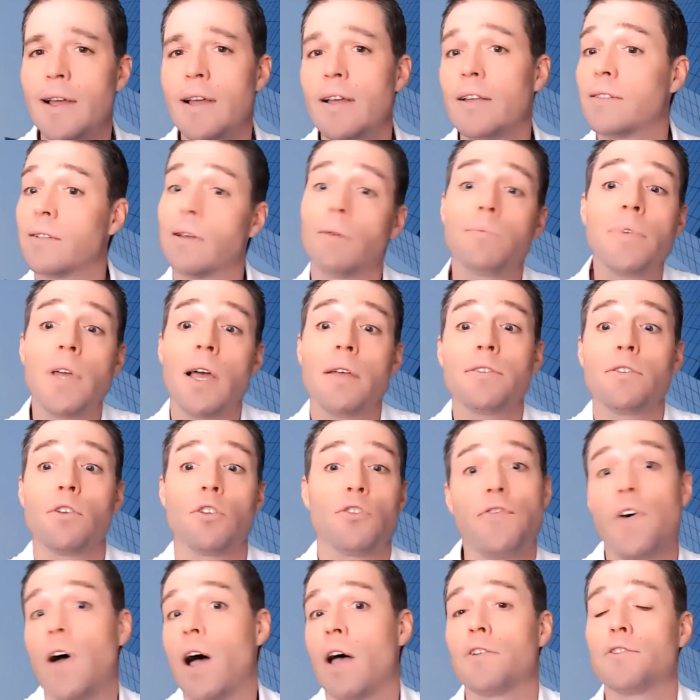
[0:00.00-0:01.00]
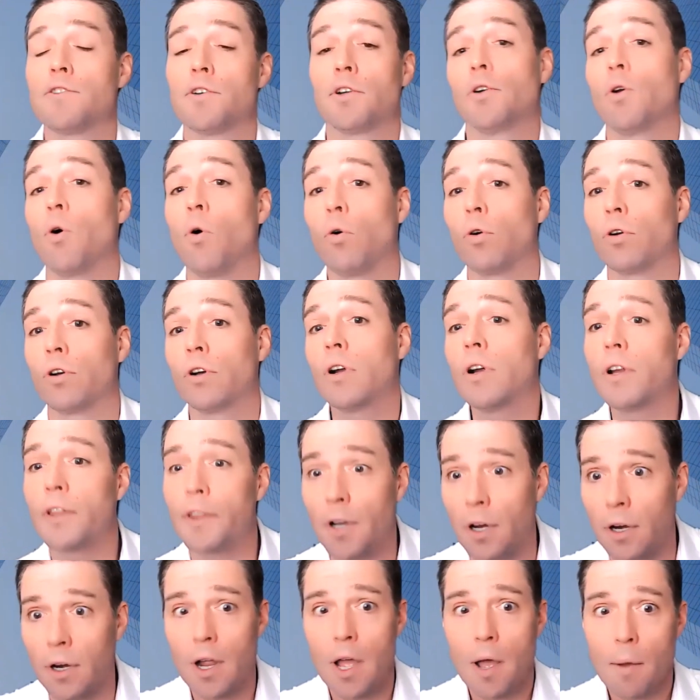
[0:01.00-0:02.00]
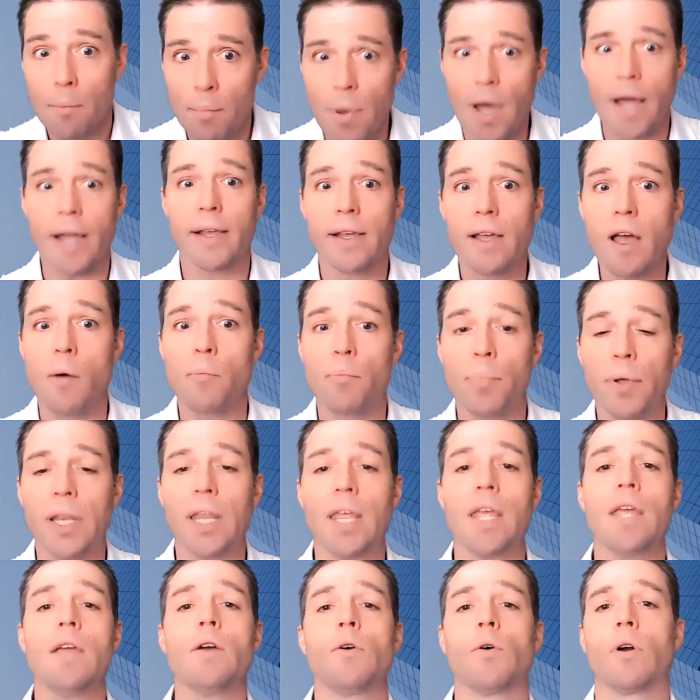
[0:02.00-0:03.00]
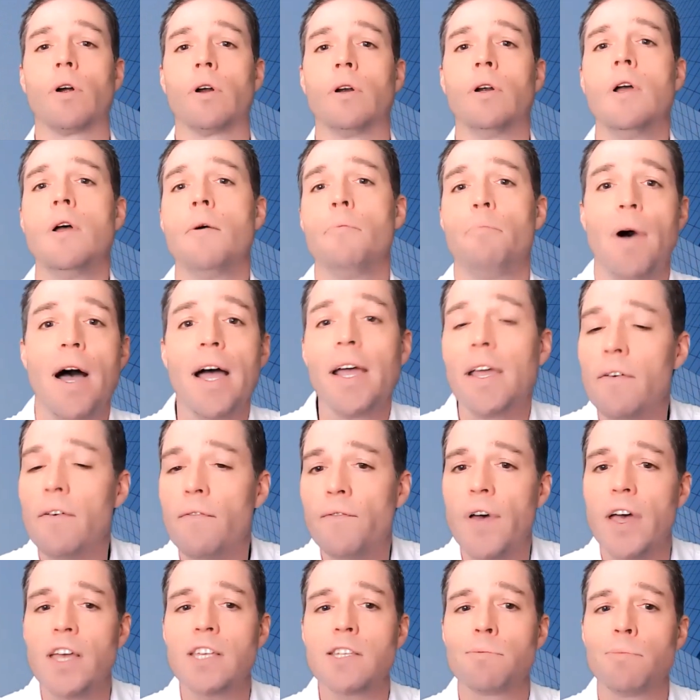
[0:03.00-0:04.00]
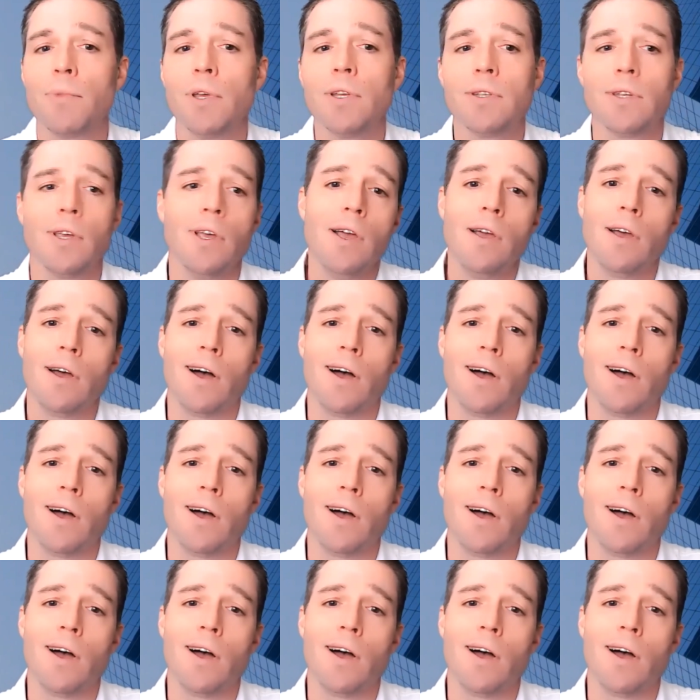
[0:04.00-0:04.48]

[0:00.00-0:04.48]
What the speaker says: Sometimes those files are in order and they're by company or by investment.